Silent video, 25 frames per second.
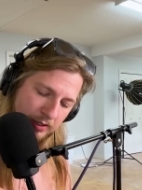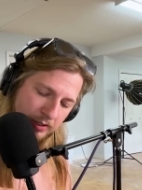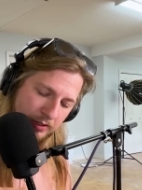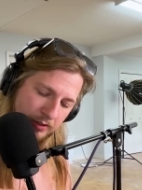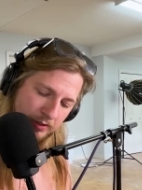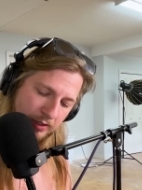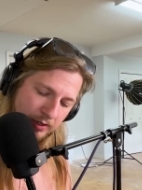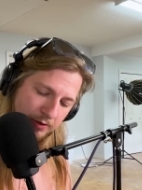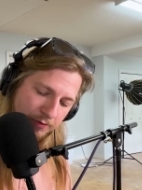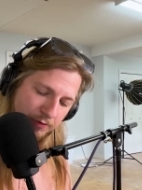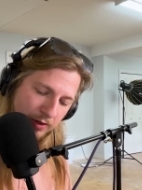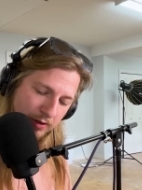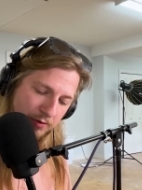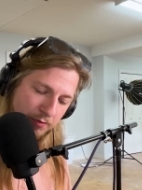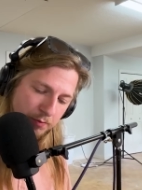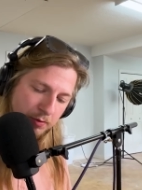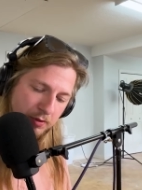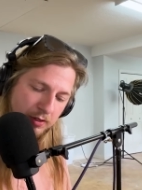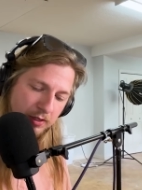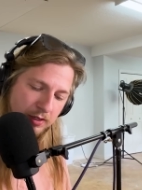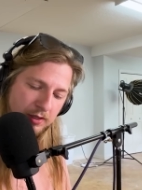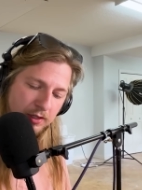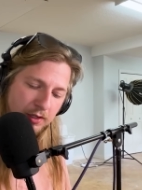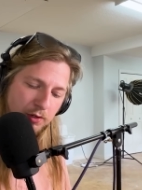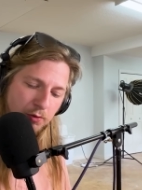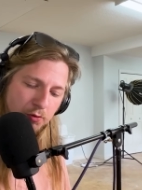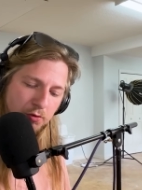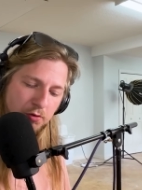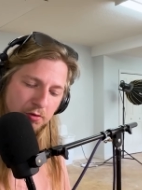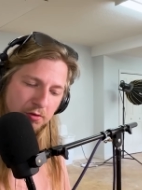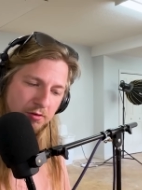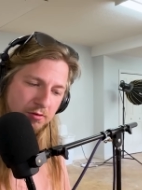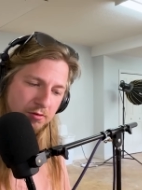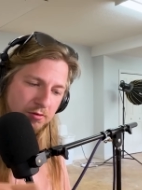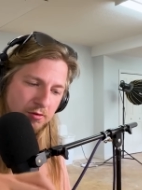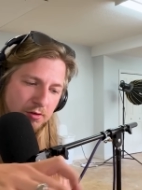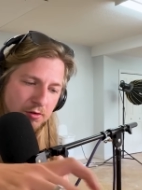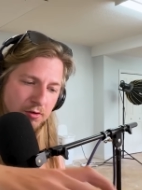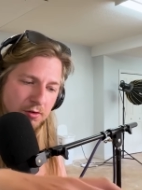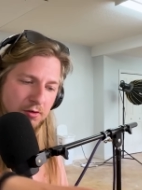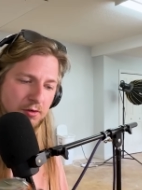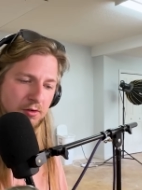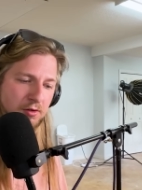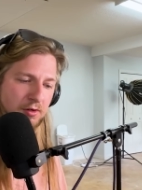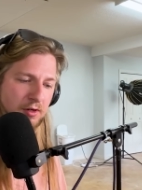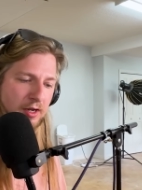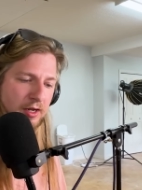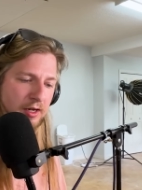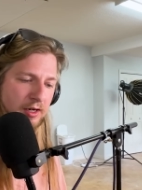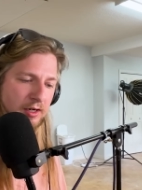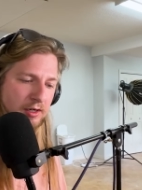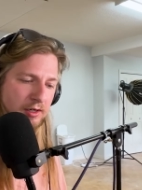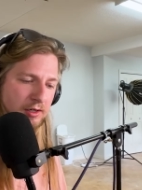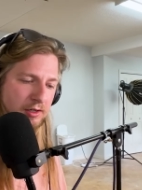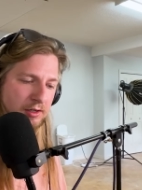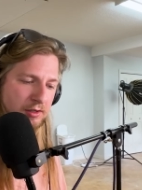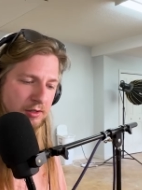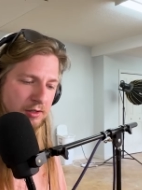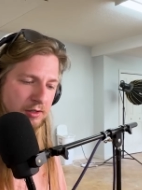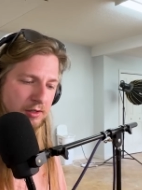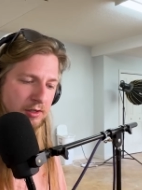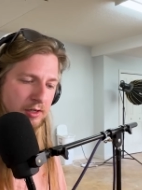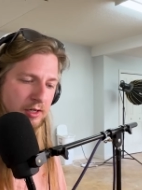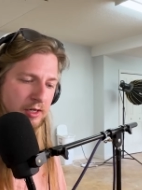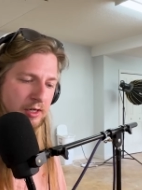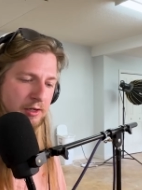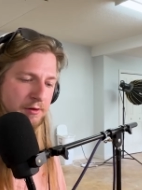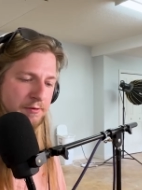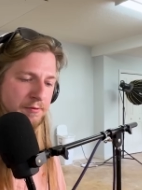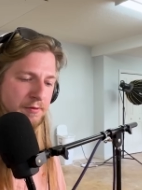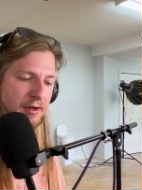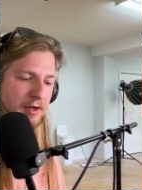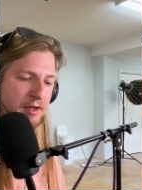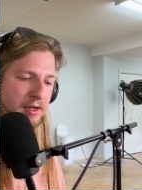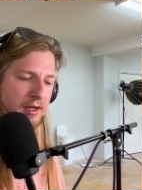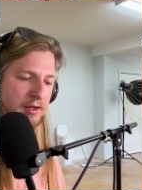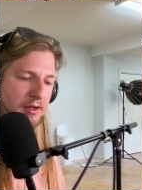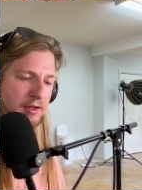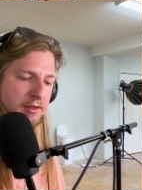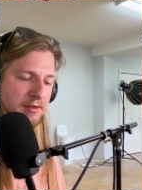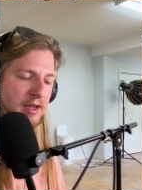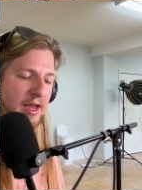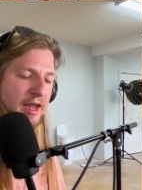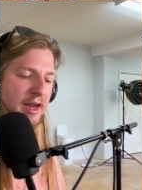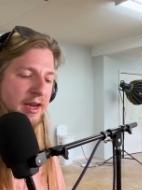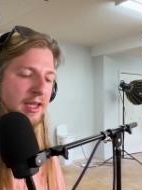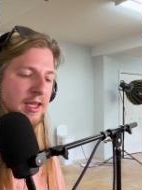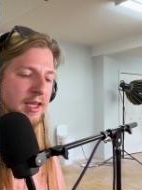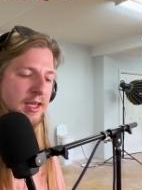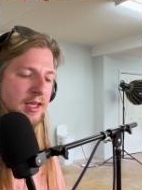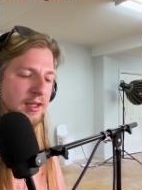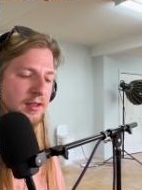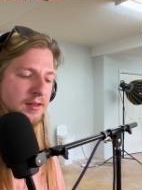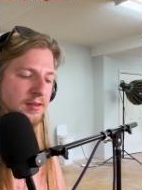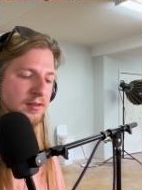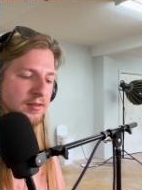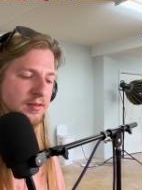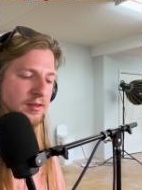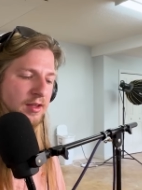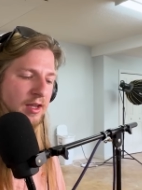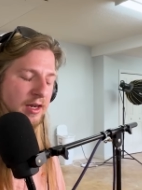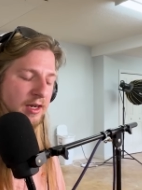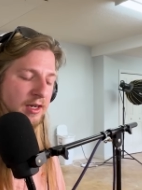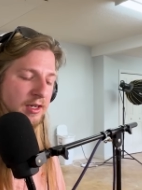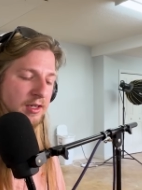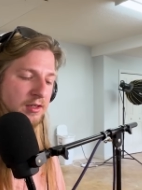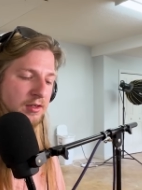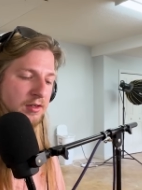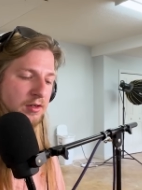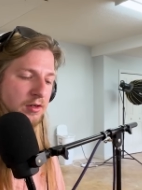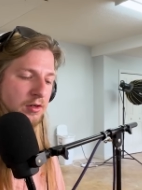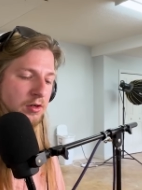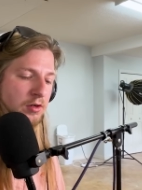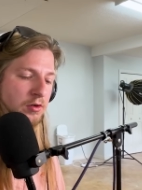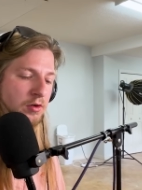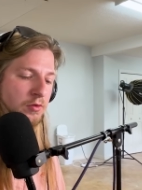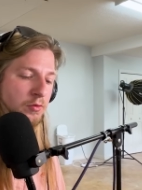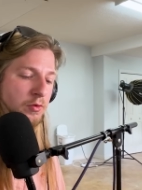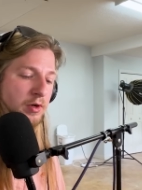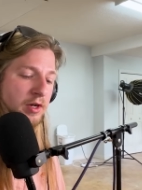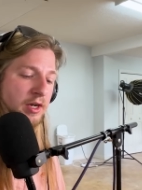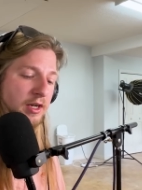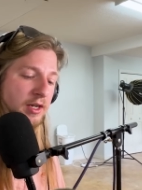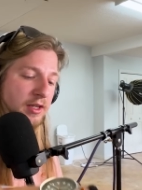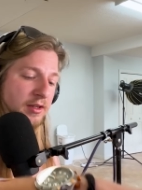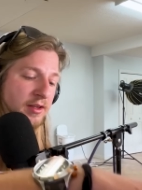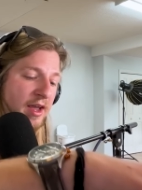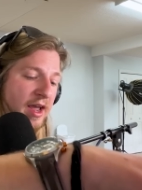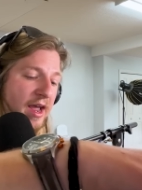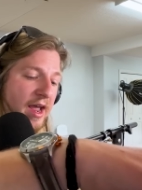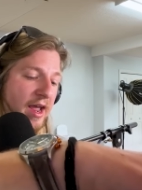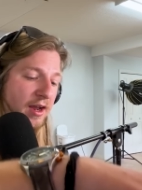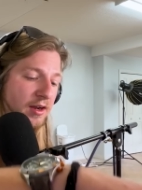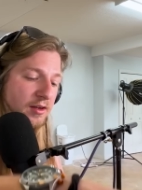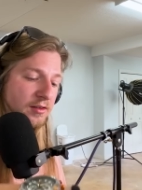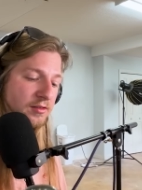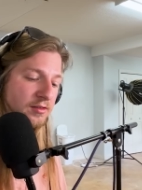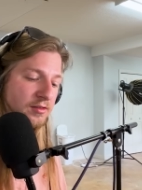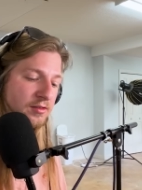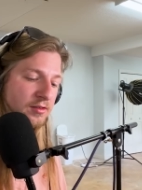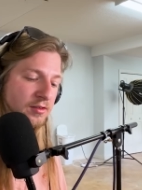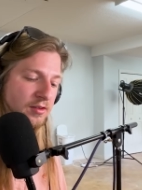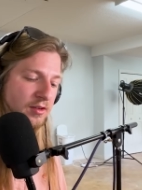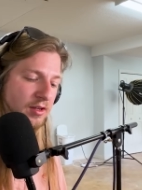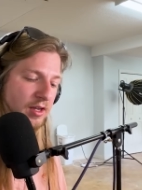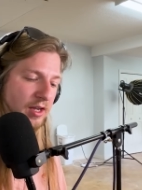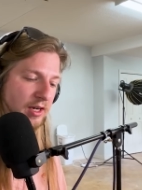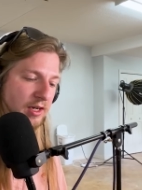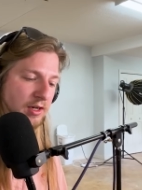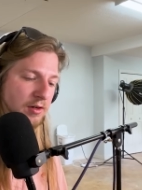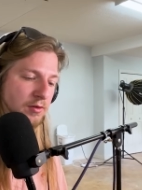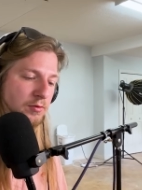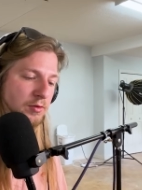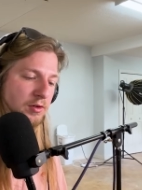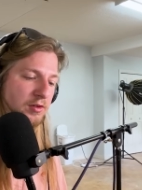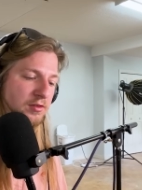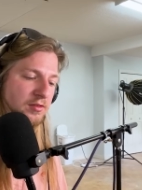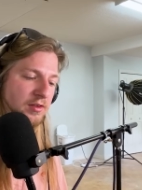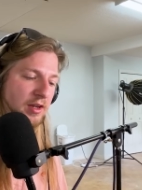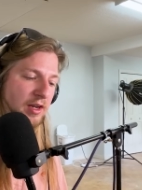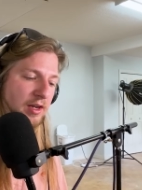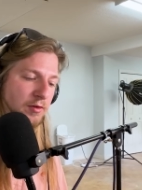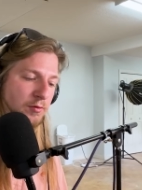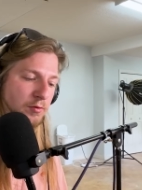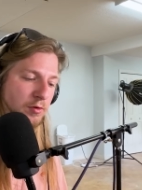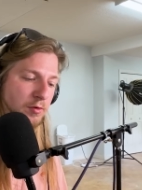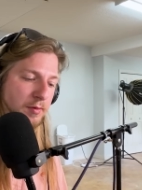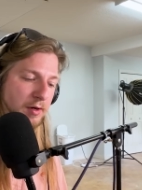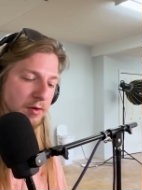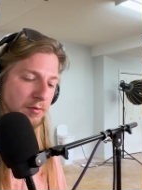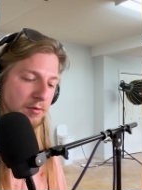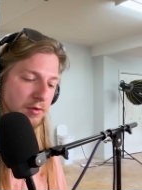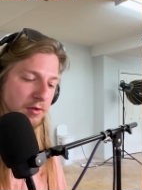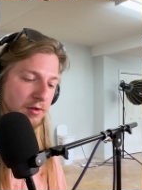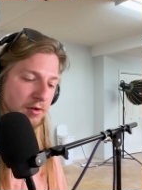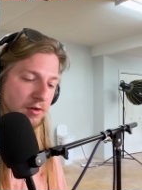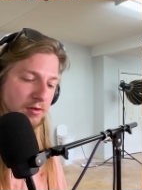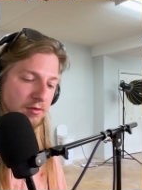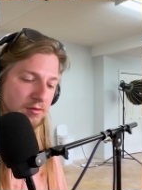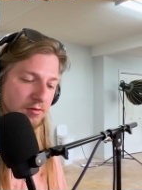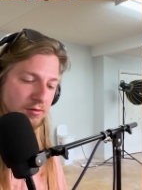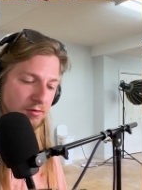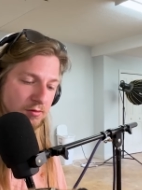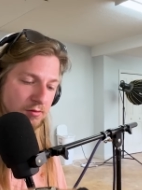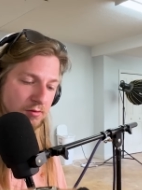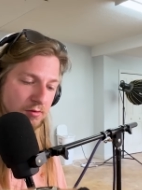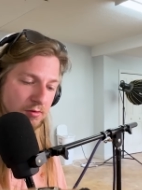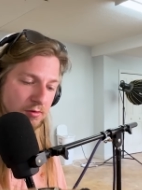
that if I've played the order this turn, I uh, if I attack hits, I can or when it attacks, I can restand one of my regards.